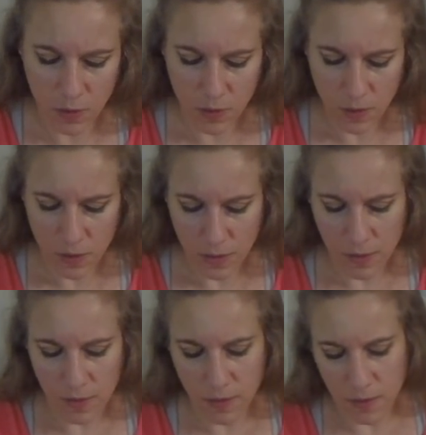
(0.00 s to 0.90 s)

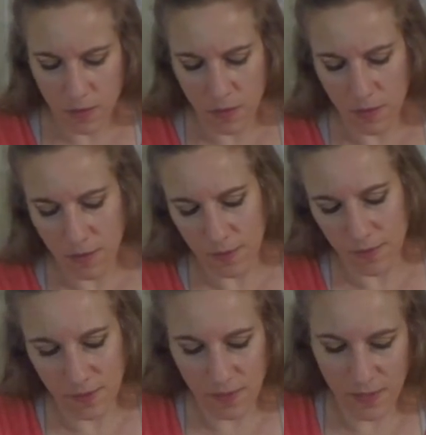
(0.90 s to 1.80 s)

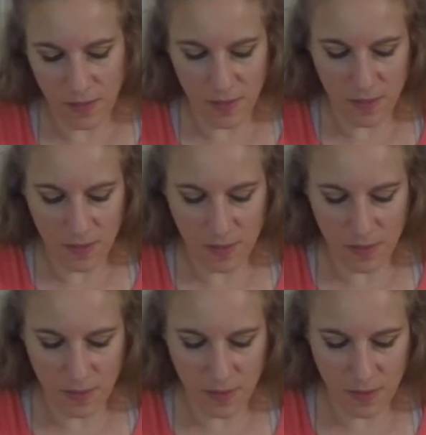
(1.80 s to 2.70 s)

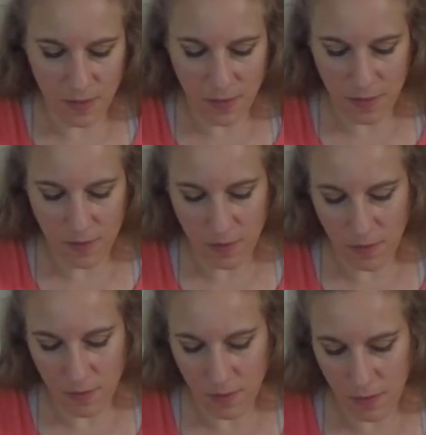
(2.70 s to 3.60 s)

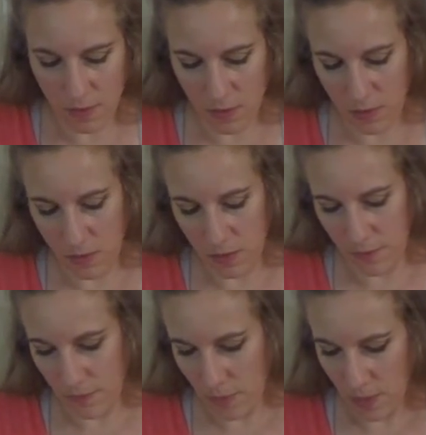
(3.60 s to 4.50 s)

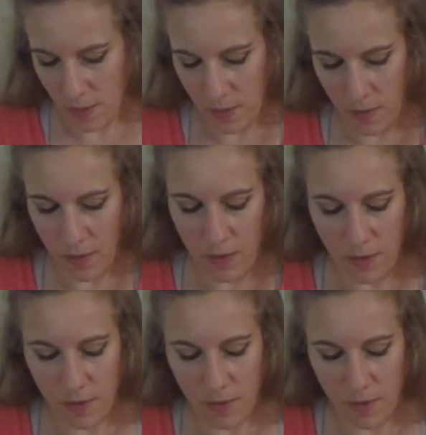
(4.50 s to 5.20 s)
Nothing is said.